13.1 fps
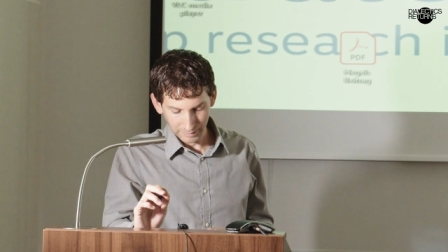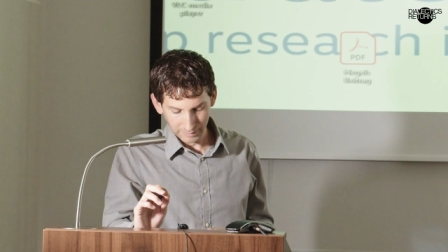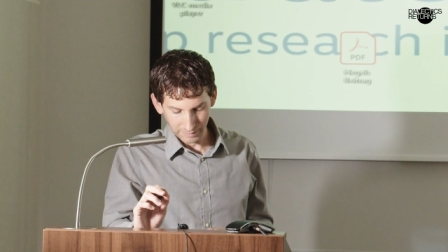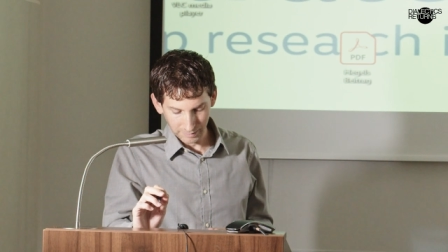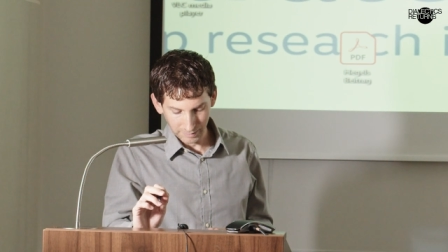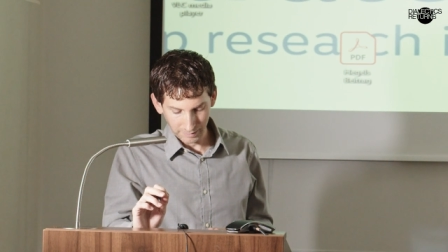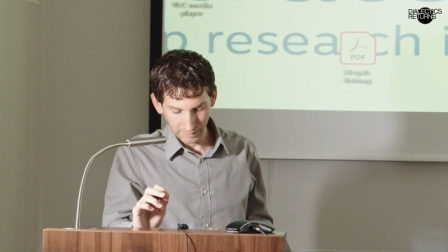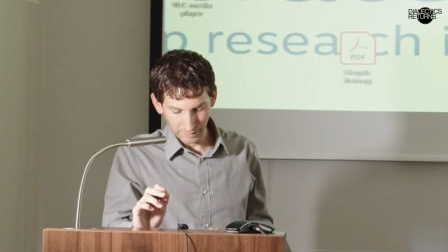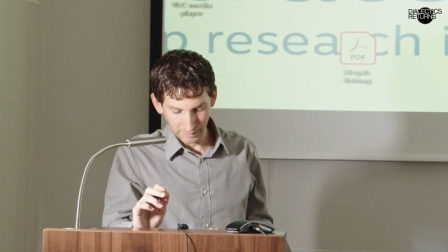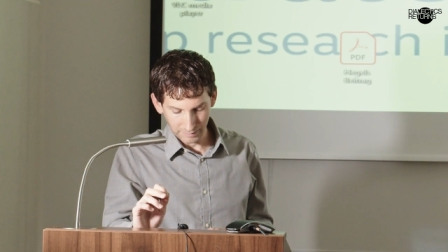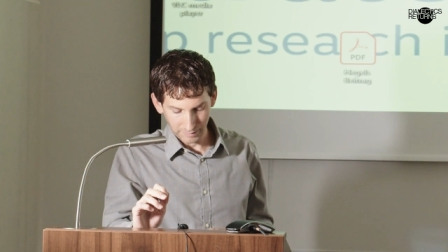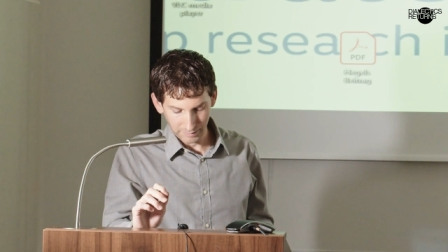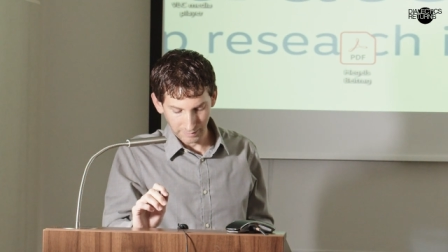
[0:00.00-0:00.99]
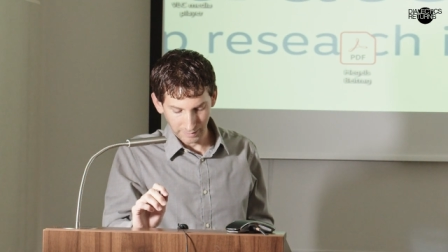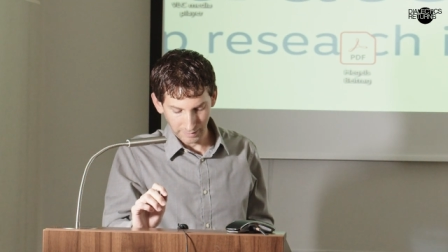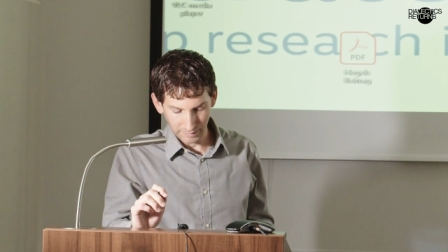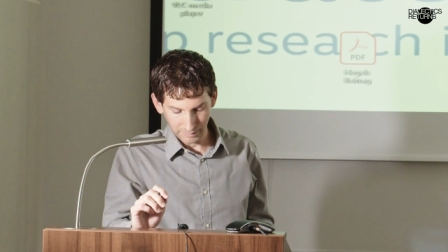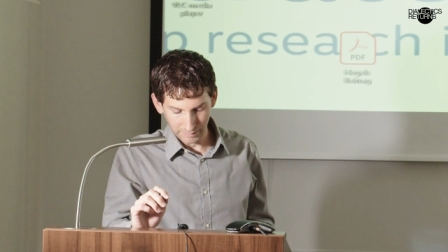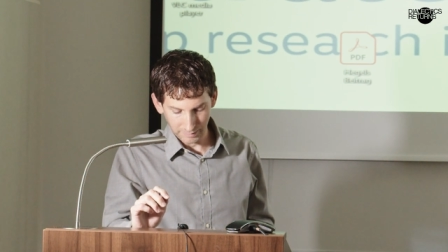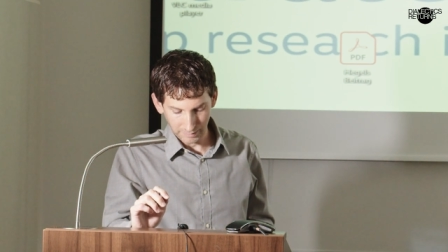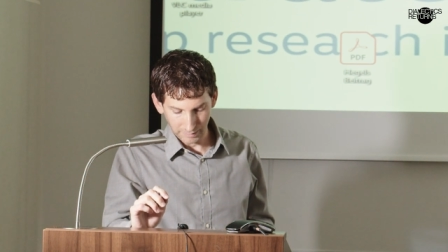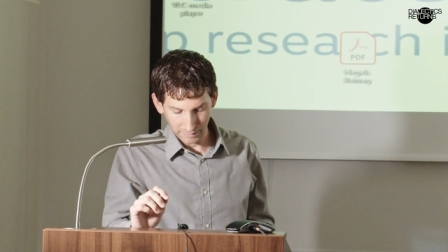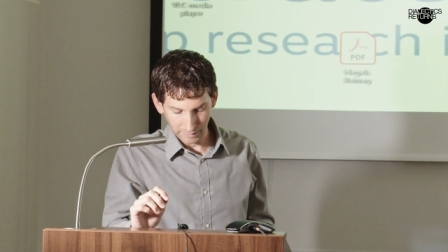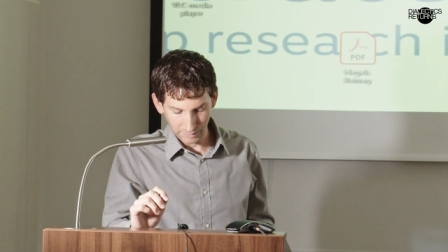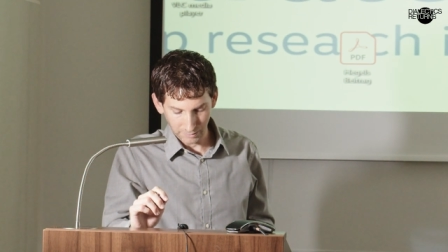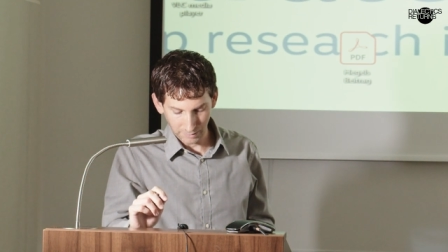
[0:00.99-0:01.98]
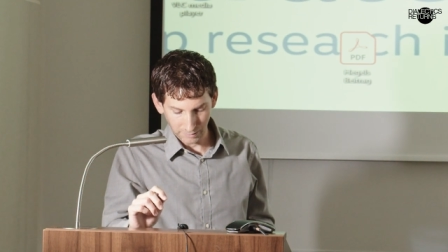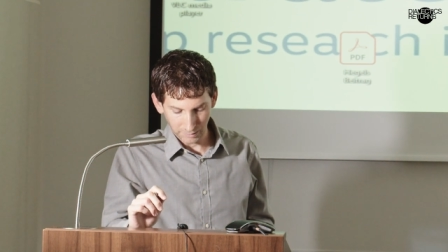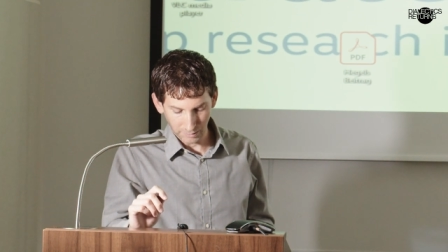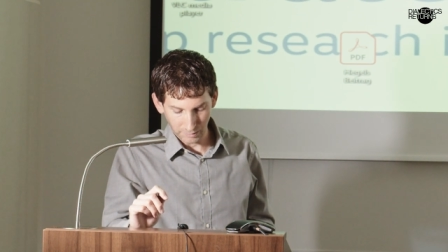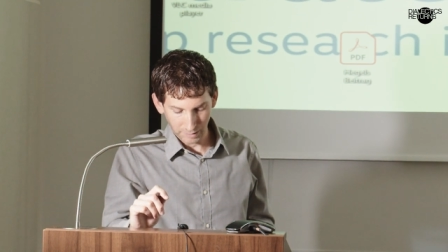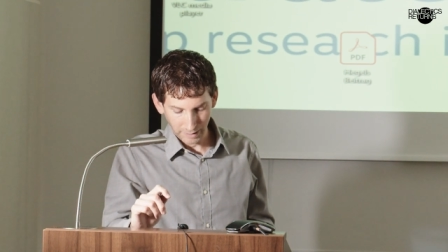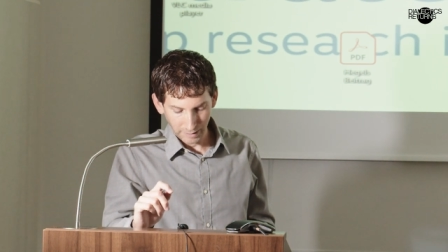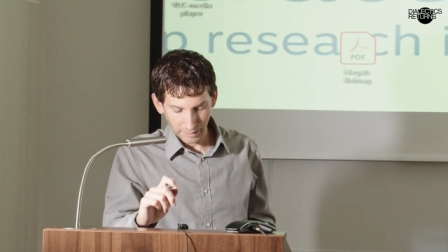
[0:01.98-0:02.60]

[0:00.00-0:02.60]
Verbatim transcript: Kierkegaard and Adorno.